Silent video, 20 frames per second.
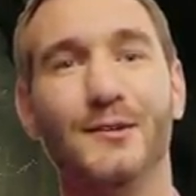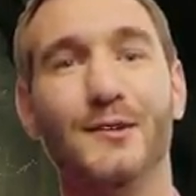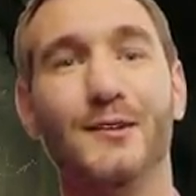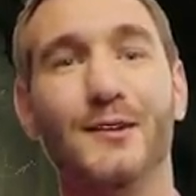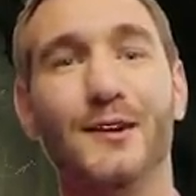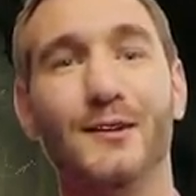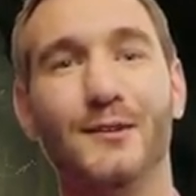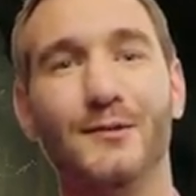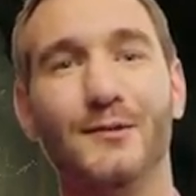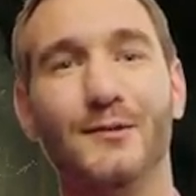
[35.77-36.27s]

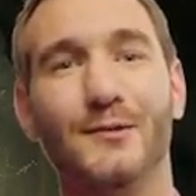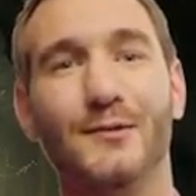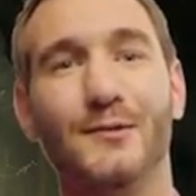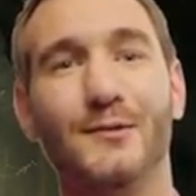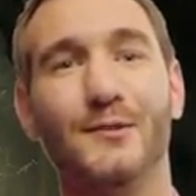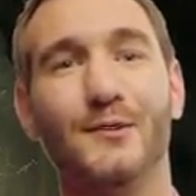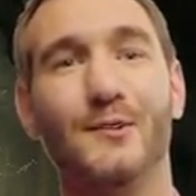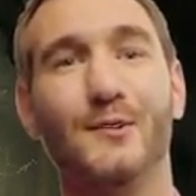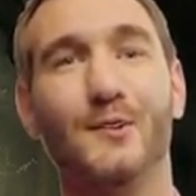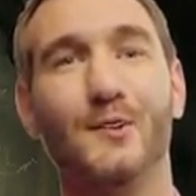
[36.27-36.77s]
Then
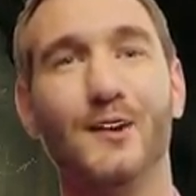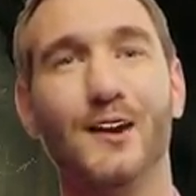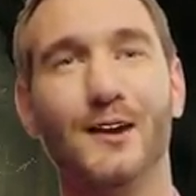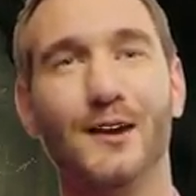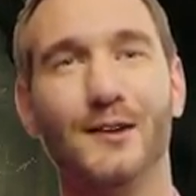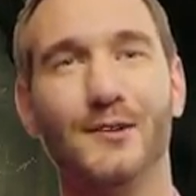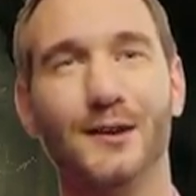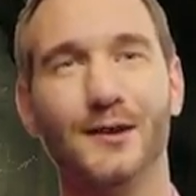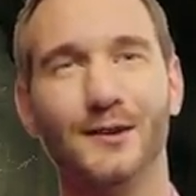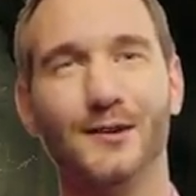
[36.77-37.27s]
you shall
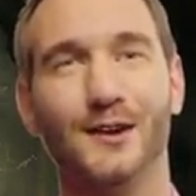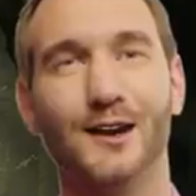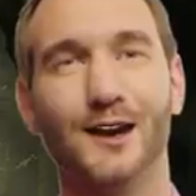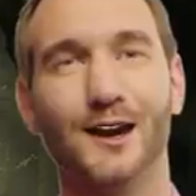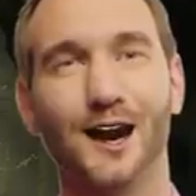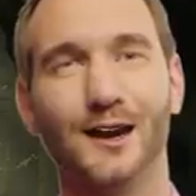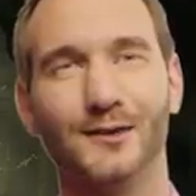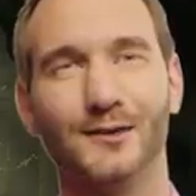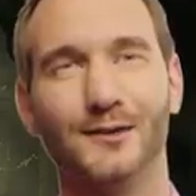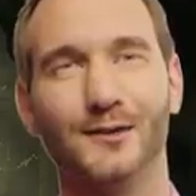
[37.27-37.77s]
take the
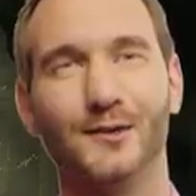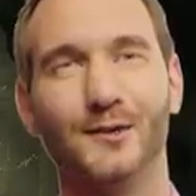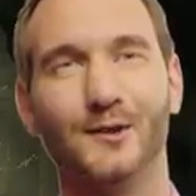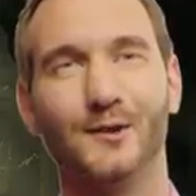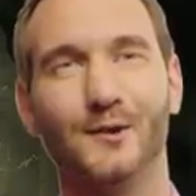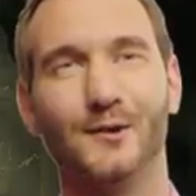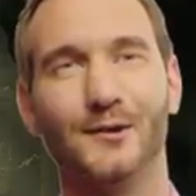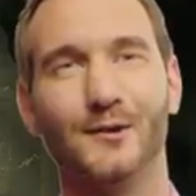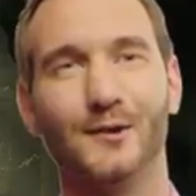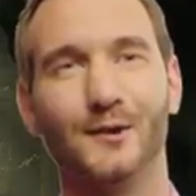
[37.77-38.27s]

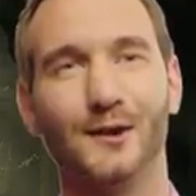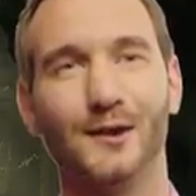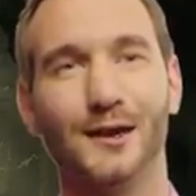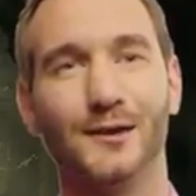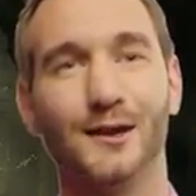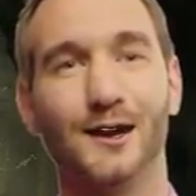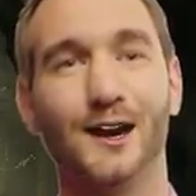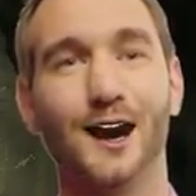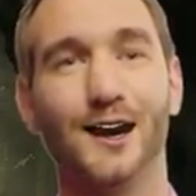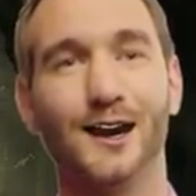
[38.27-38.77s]
garments,
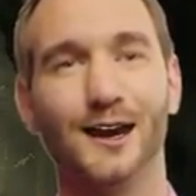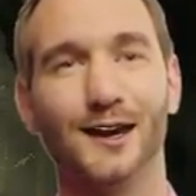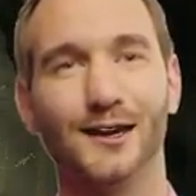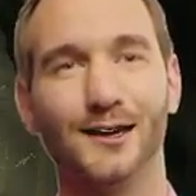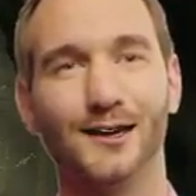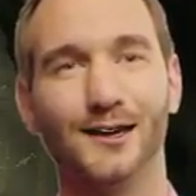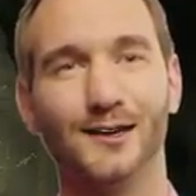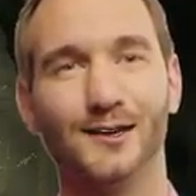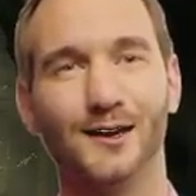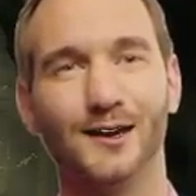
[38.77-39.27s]
and put on
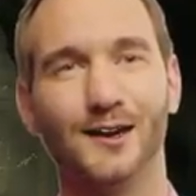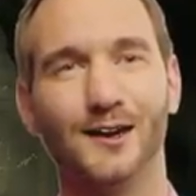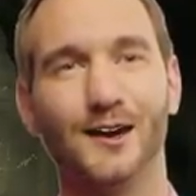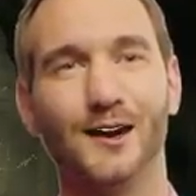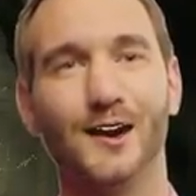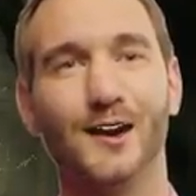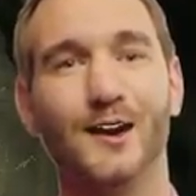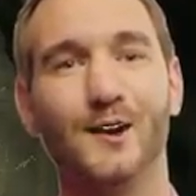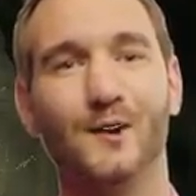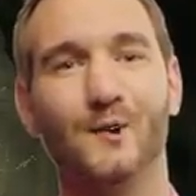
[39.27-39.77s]
Aaron
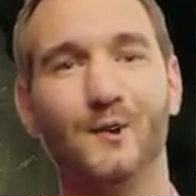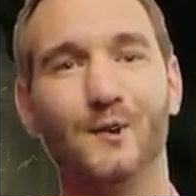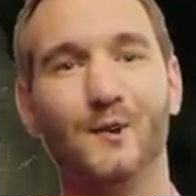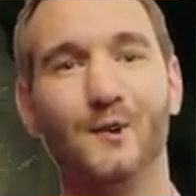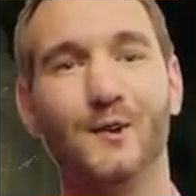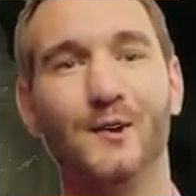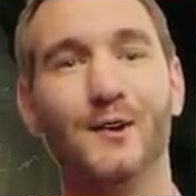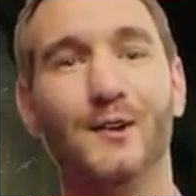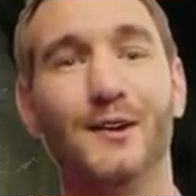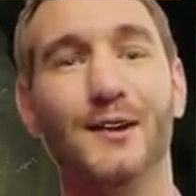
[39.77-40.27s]
the coat
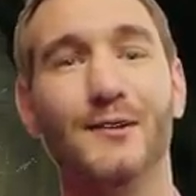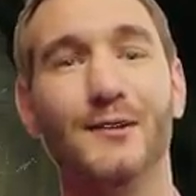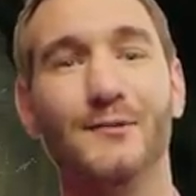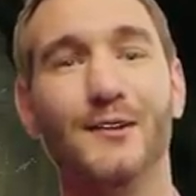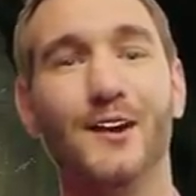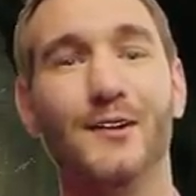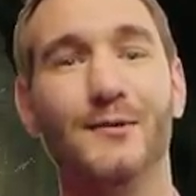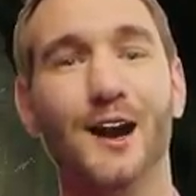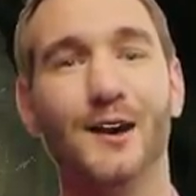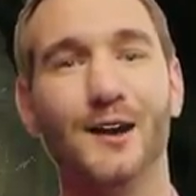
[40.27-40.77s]
and
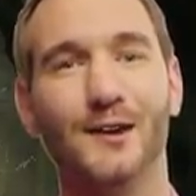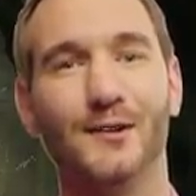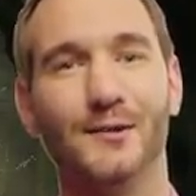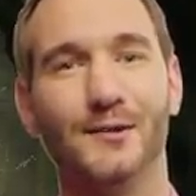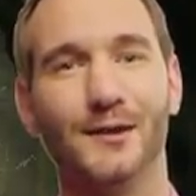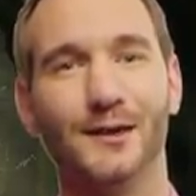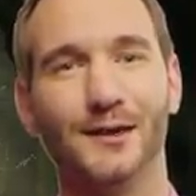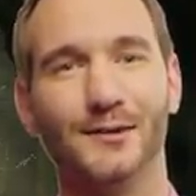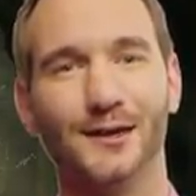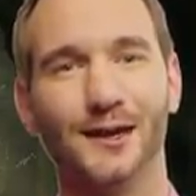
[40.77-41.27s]
the robe
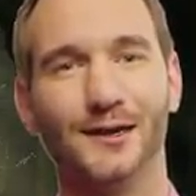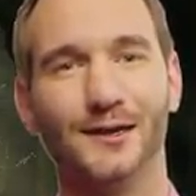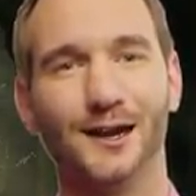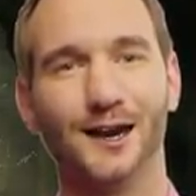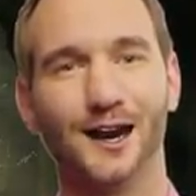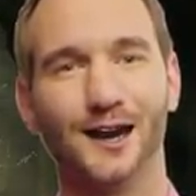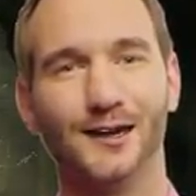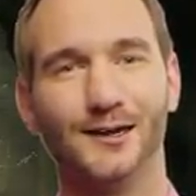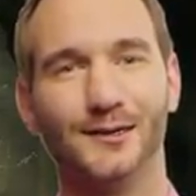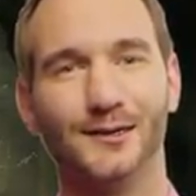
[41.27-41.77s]
of the
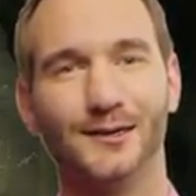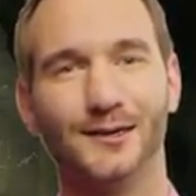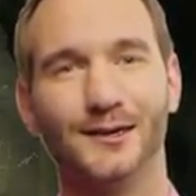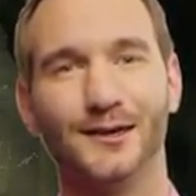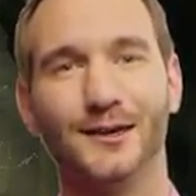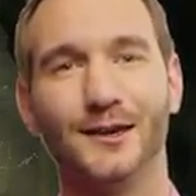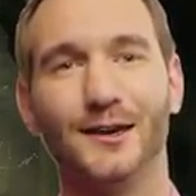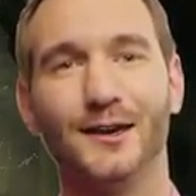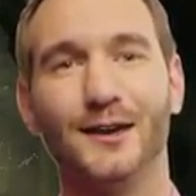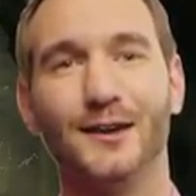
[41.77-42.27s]
ephod,
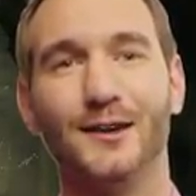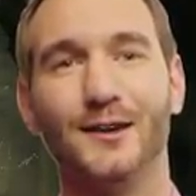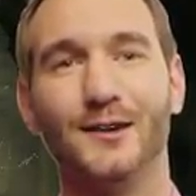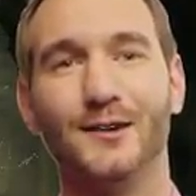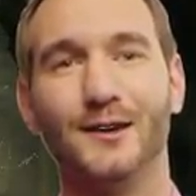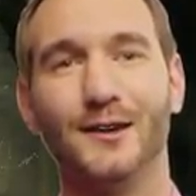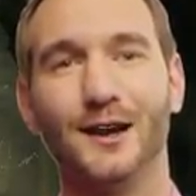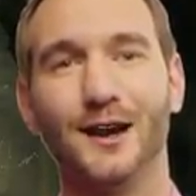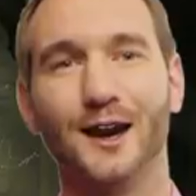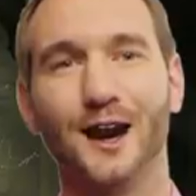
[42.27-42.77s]
and the
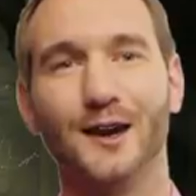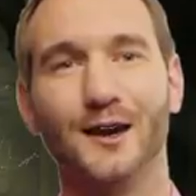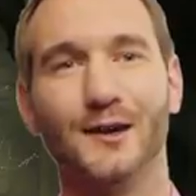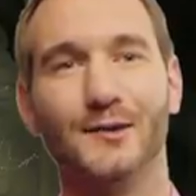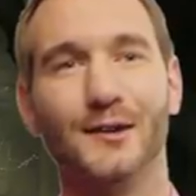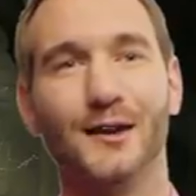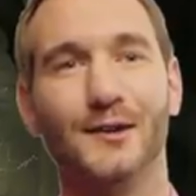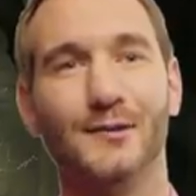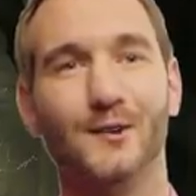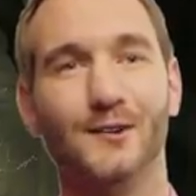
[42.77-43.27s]

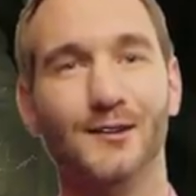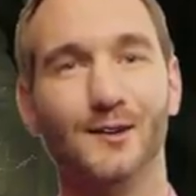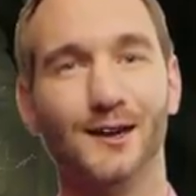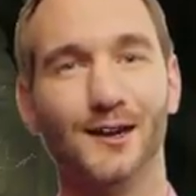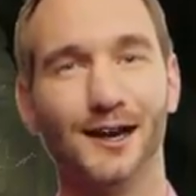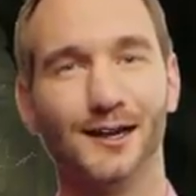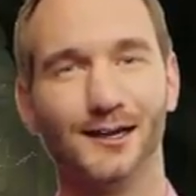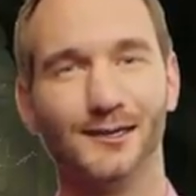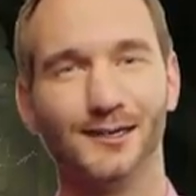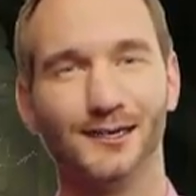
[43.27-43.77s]
ephod and the
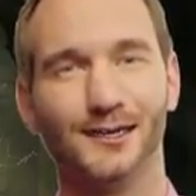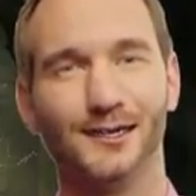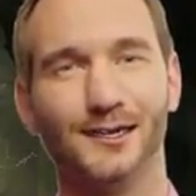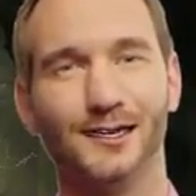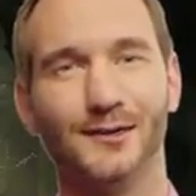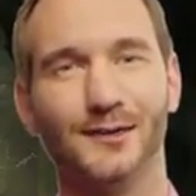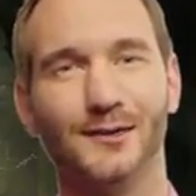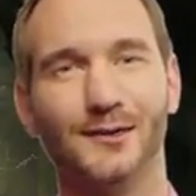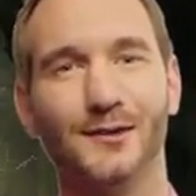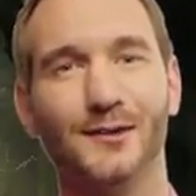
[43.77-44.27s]

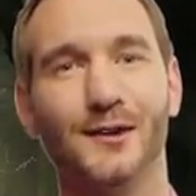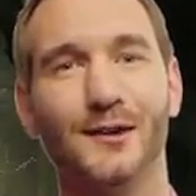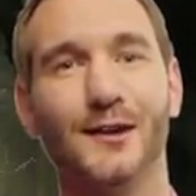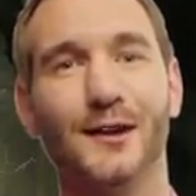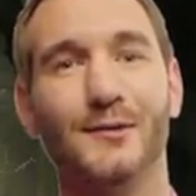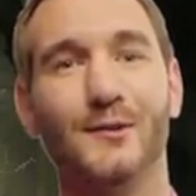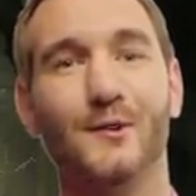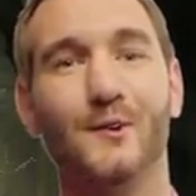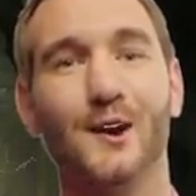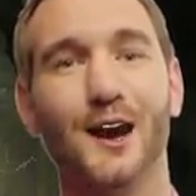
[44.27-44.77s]
breastpiece,
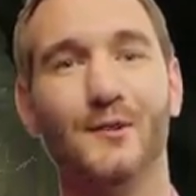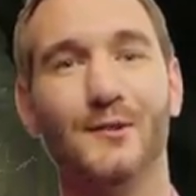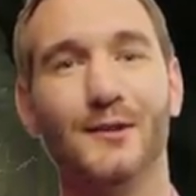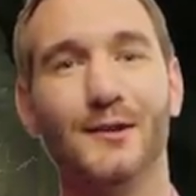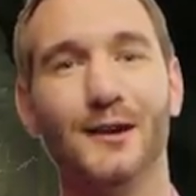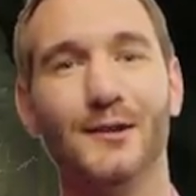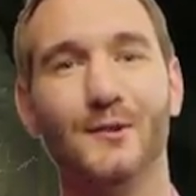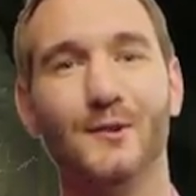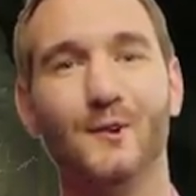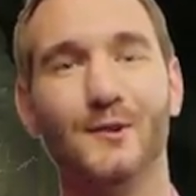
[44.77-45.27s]
and gird
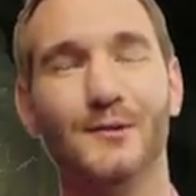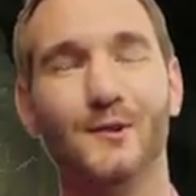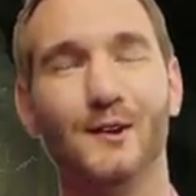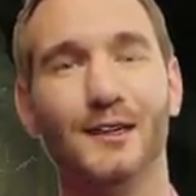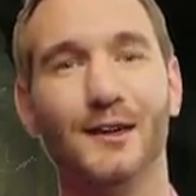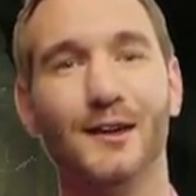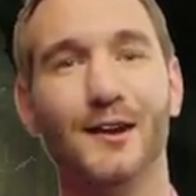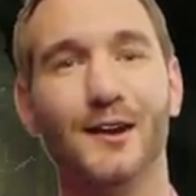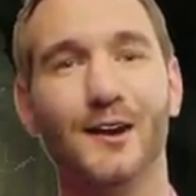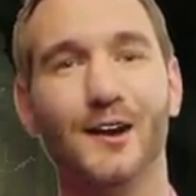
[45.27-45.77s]
him with a
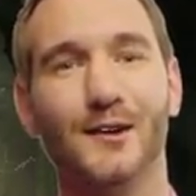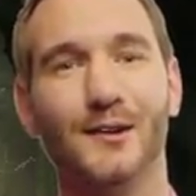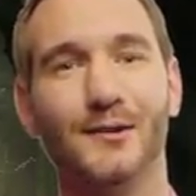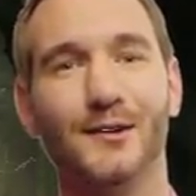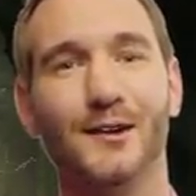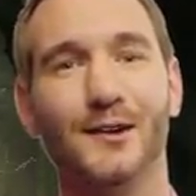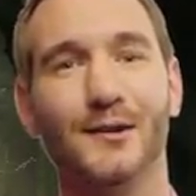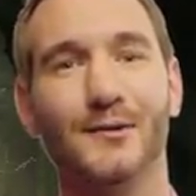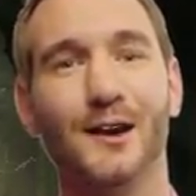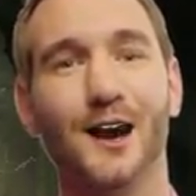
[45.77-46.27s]

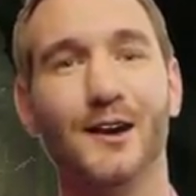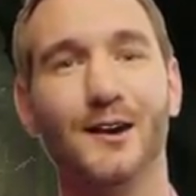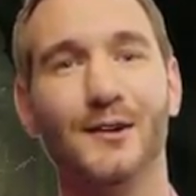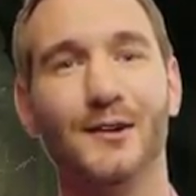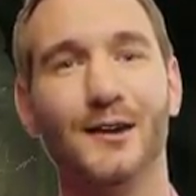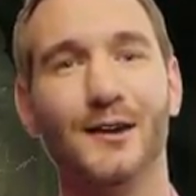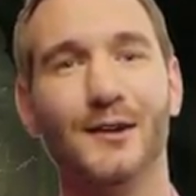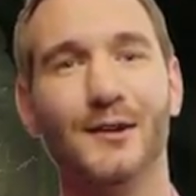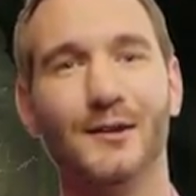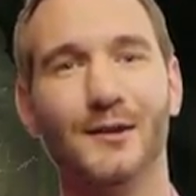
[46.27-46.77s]
skillfully
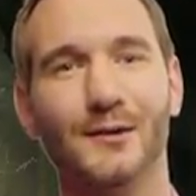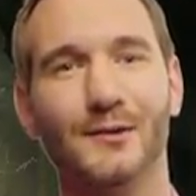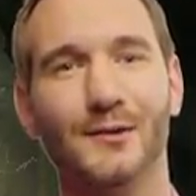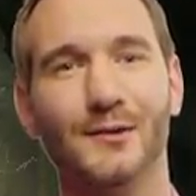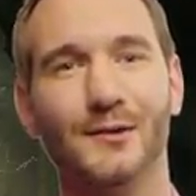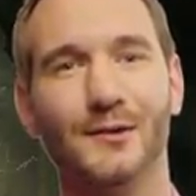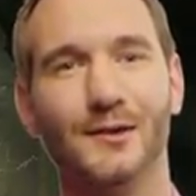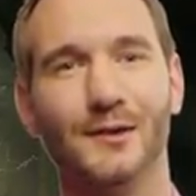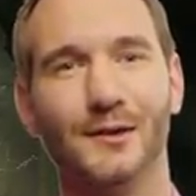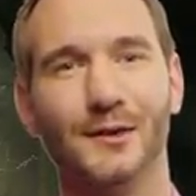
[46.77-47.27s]
woven band
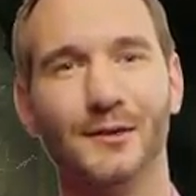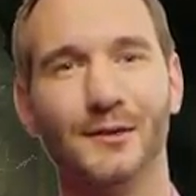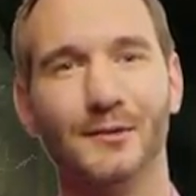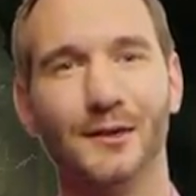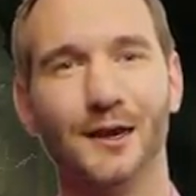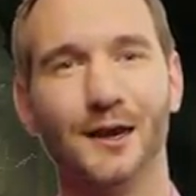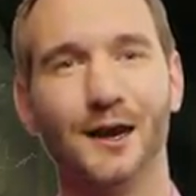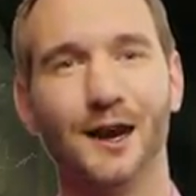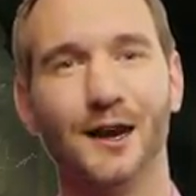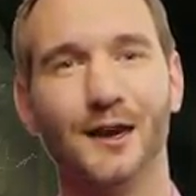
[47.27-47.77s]
of
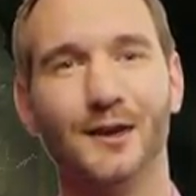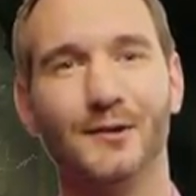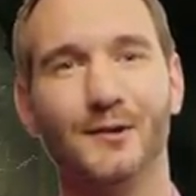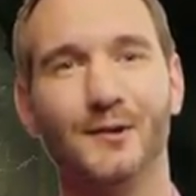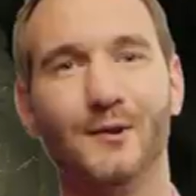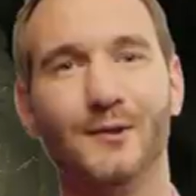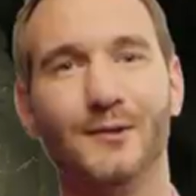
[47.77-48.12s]
the ephod.